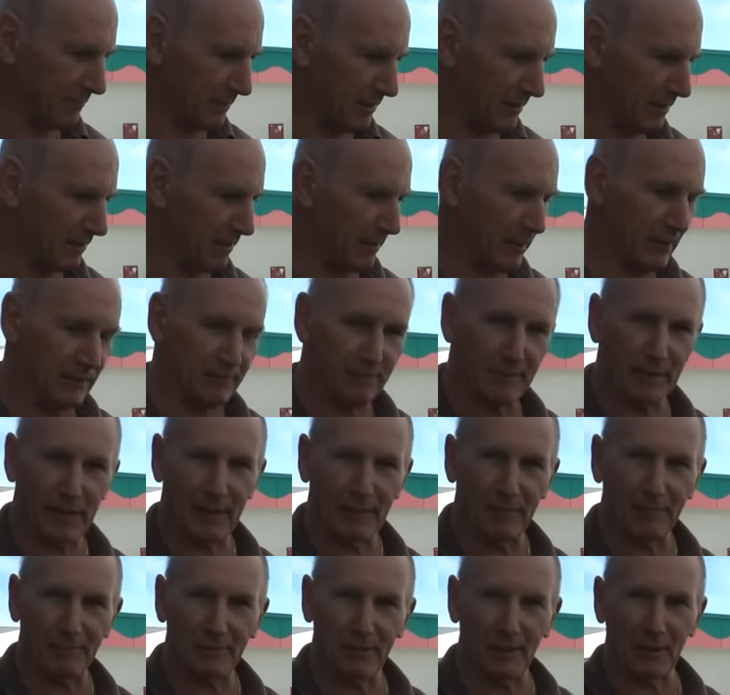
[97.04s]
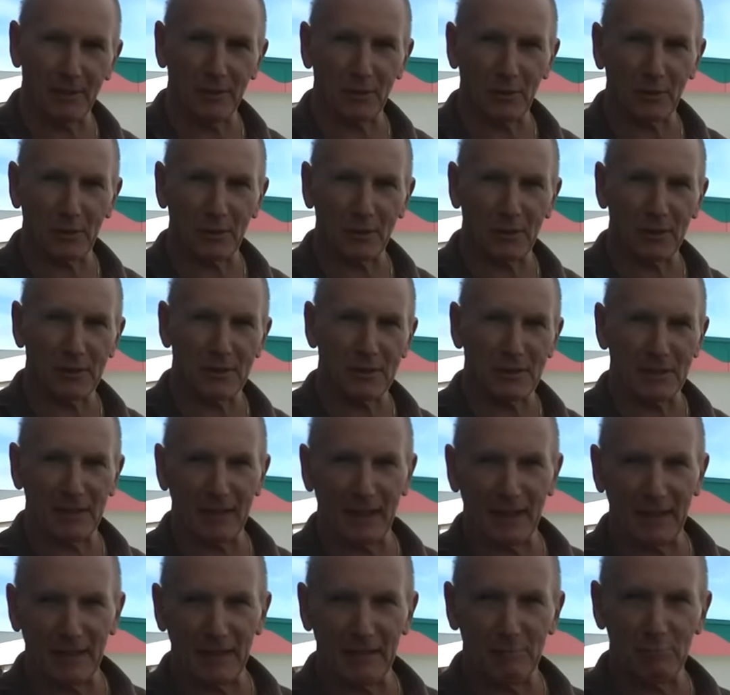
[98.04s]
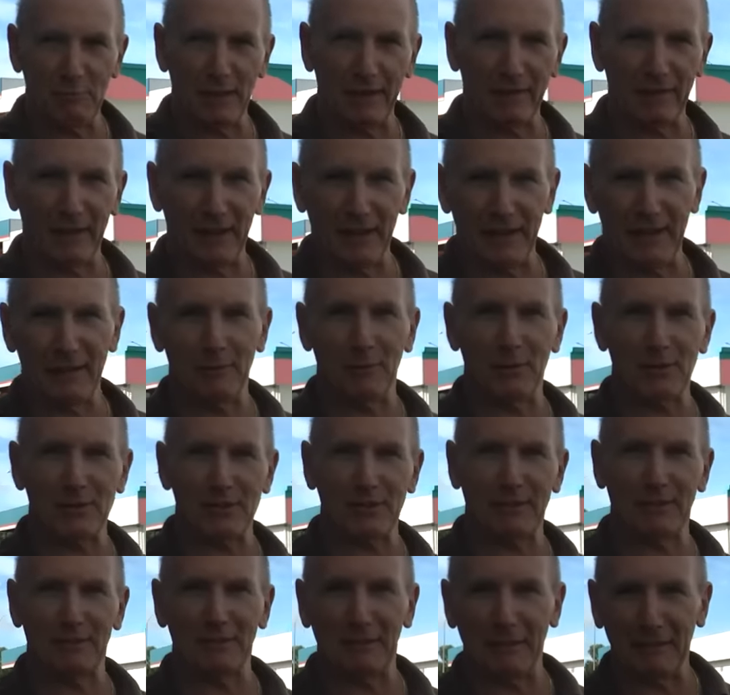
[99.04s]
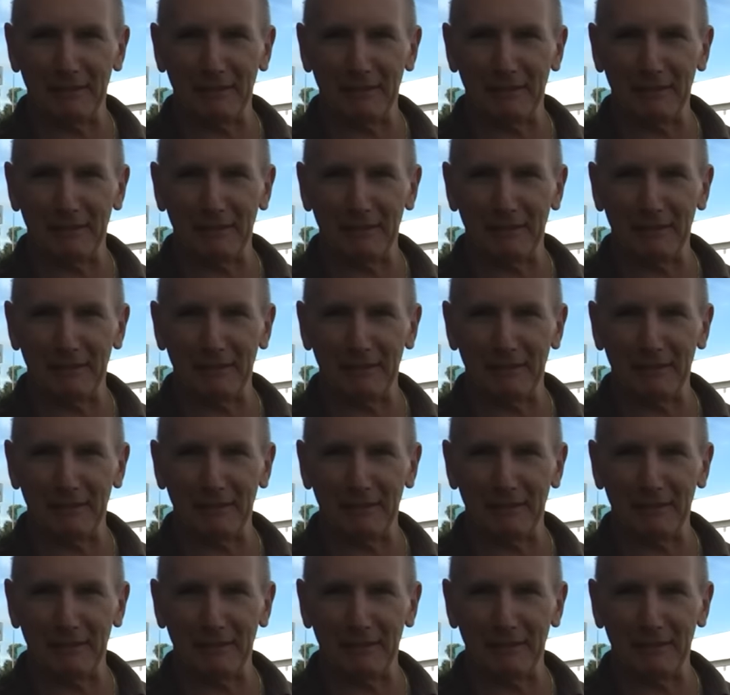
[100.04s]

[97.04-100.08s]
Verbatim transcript: Very. Okay. I couldn't see any merit in it whatsoever.